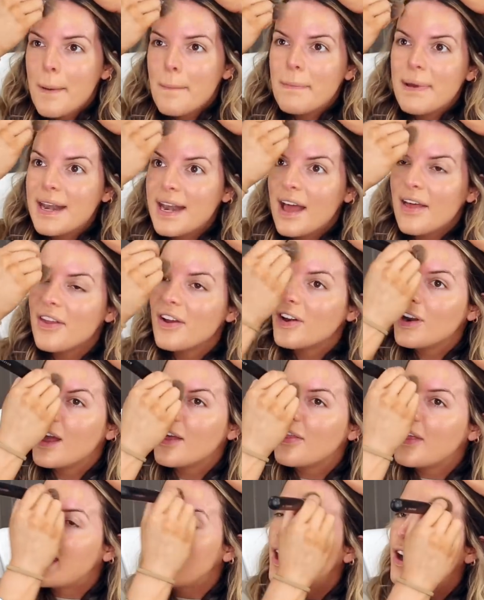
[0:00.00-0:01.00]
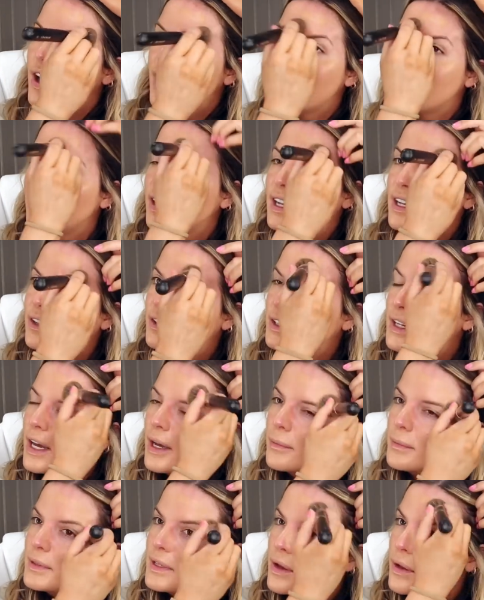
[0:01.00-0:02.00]
but now they're not there and they're healed
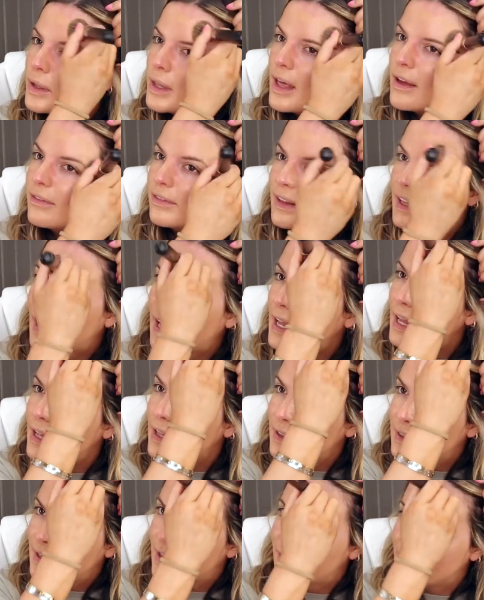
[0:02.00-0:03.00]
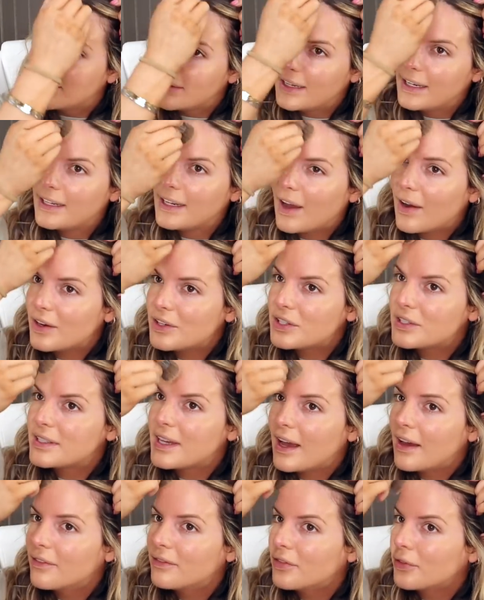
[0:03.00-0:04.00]
up so lovely lovely now I just
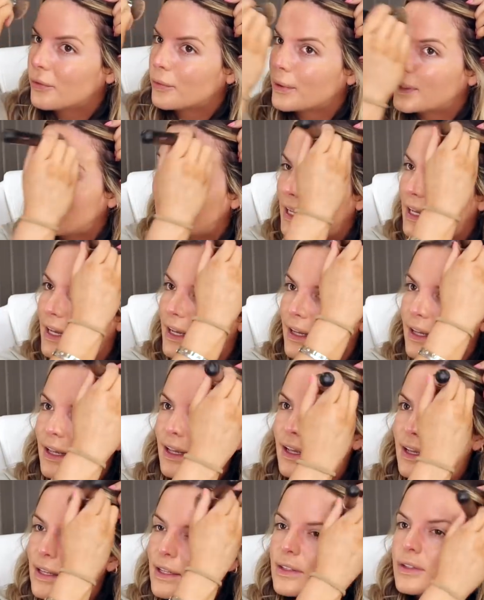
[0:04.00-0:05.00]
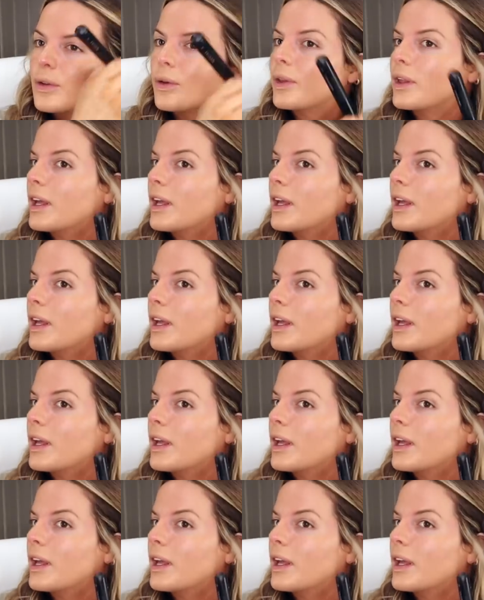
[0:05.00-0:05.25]
have three so I